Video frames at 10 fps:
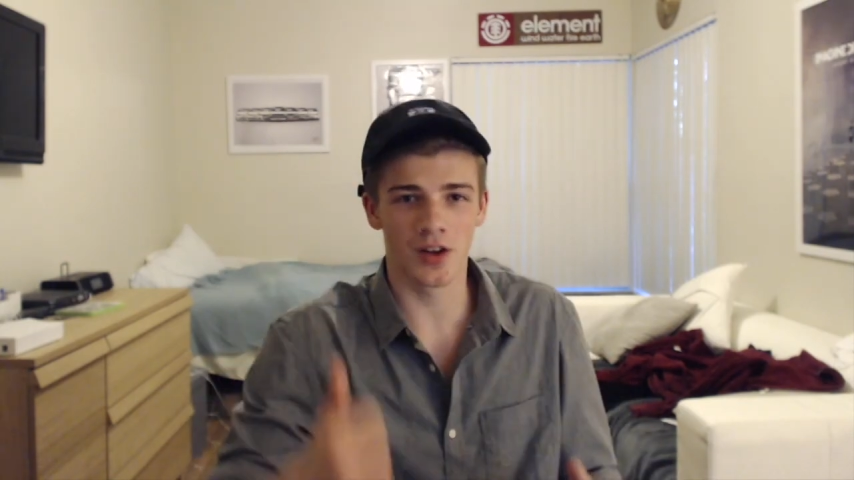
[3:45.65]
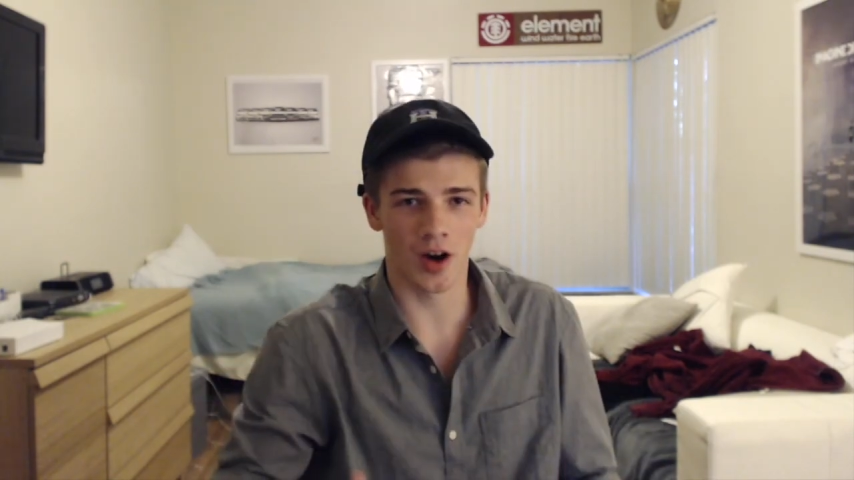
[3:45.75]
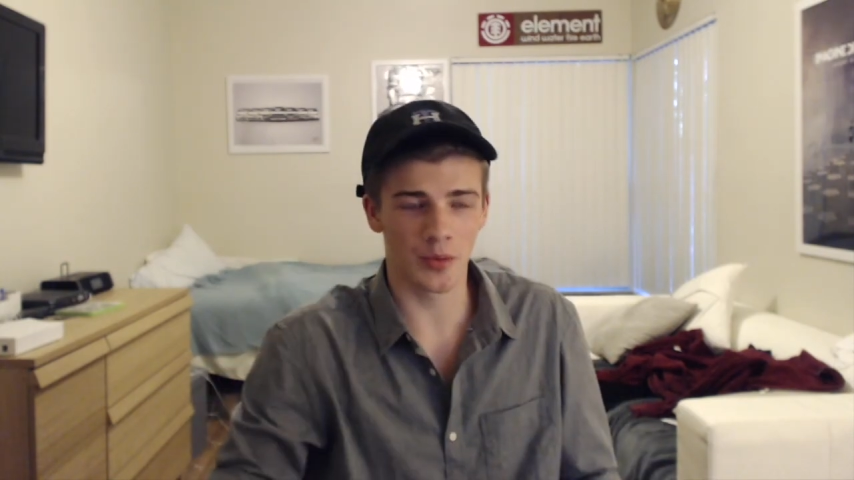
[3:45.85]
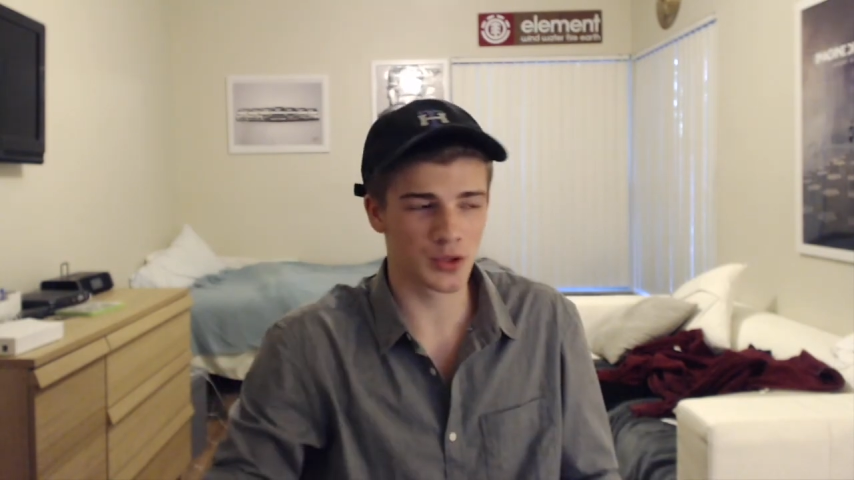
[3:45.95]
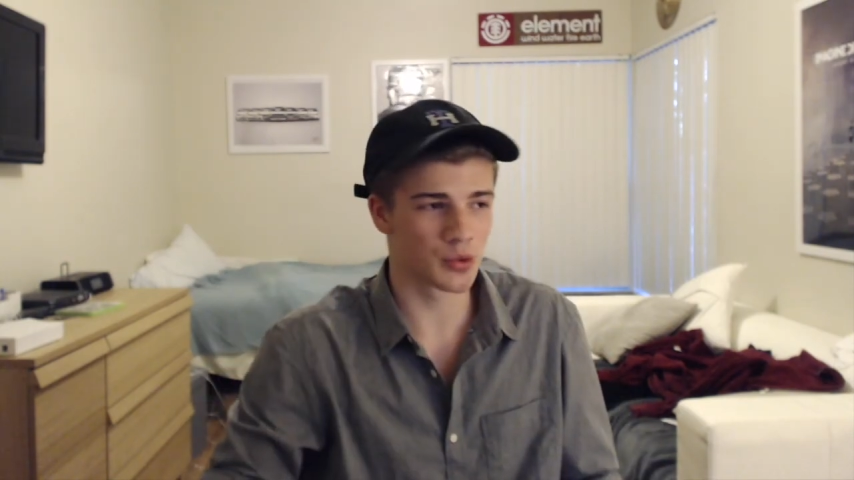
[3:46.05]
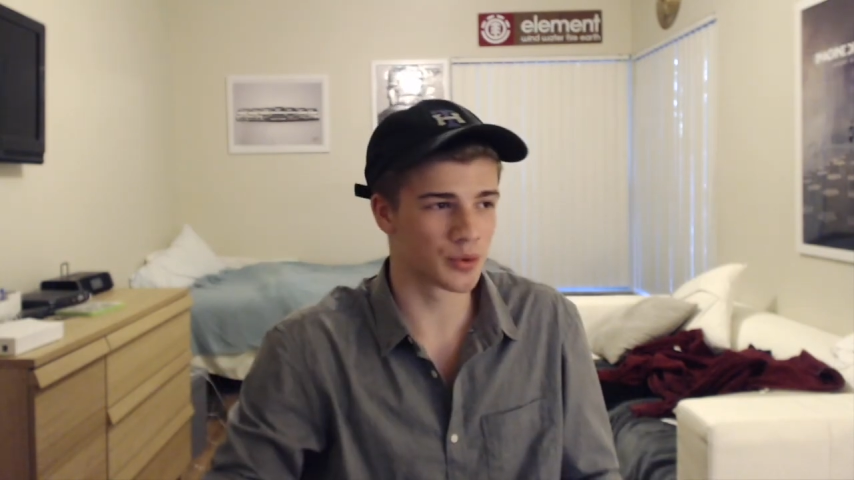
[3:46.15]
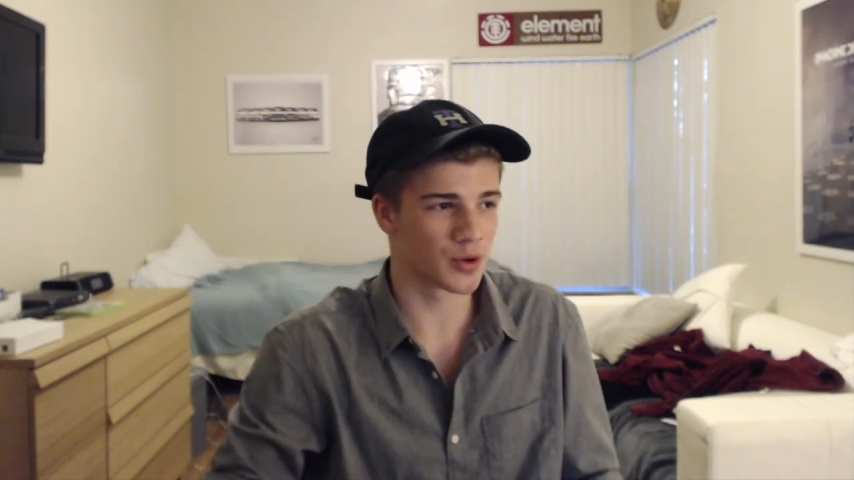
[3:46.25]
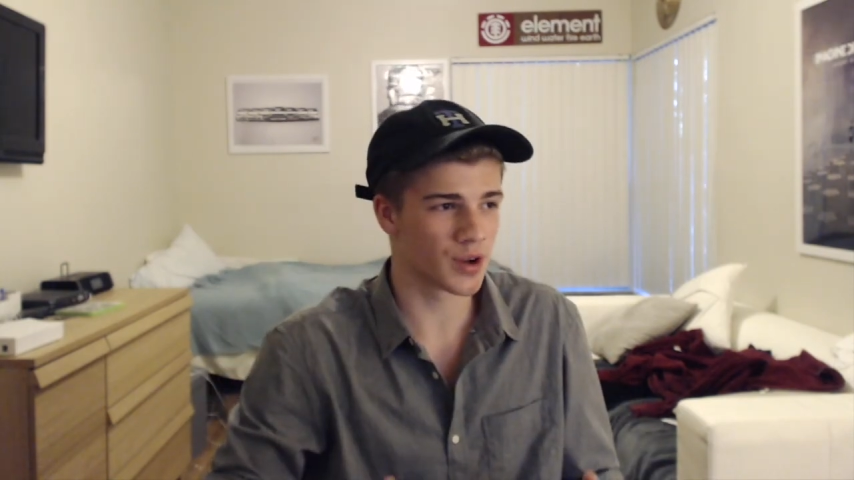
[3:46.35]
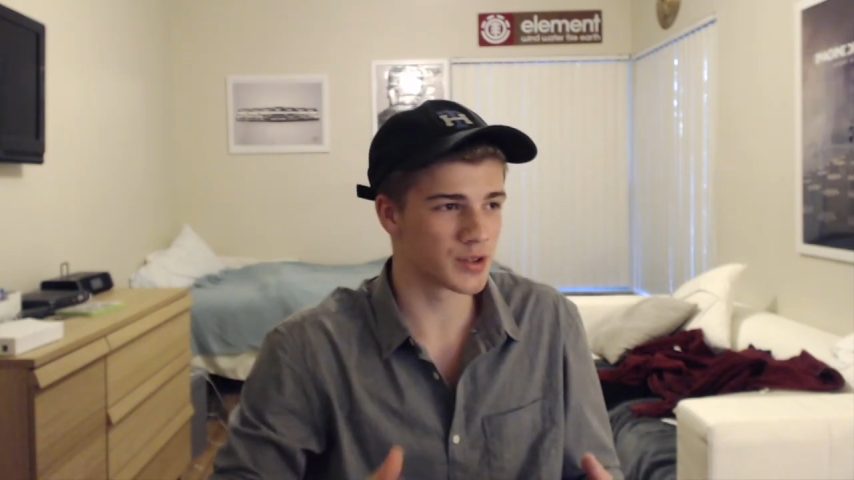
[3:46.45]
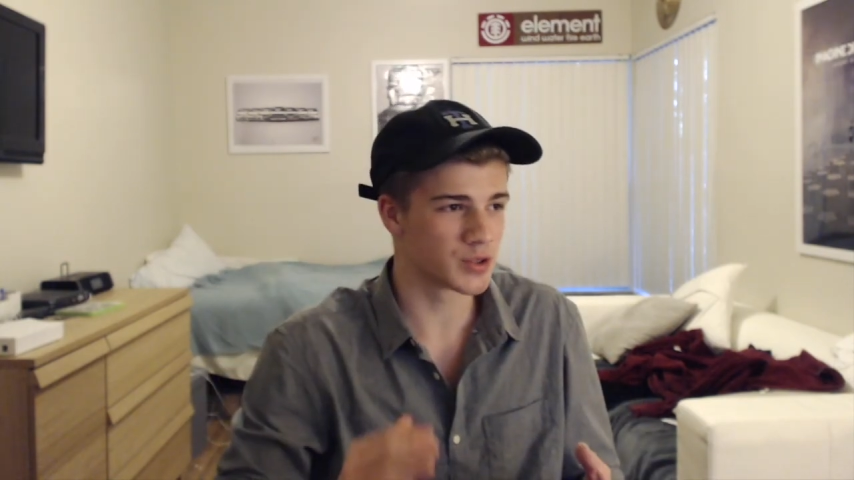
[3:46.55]
Comments would be
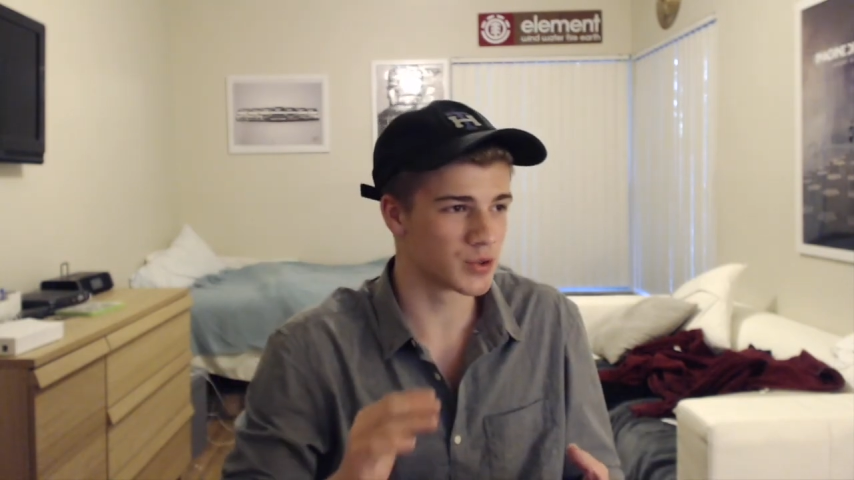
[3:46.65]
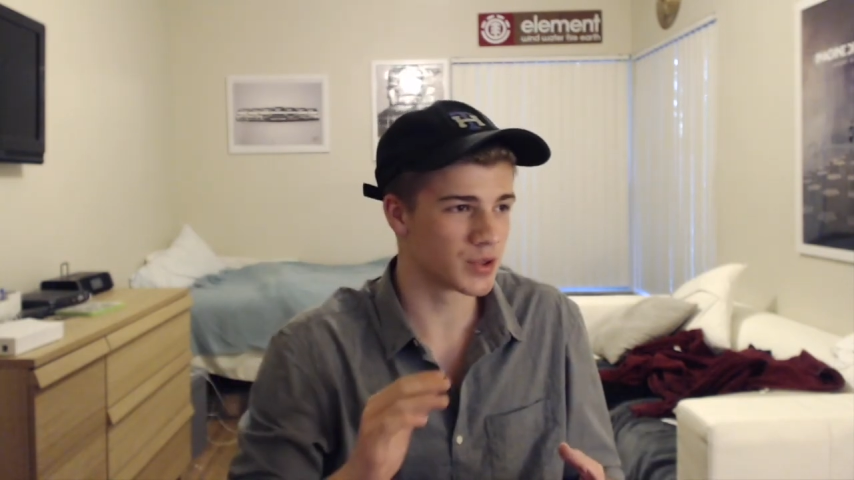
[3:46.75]
great too.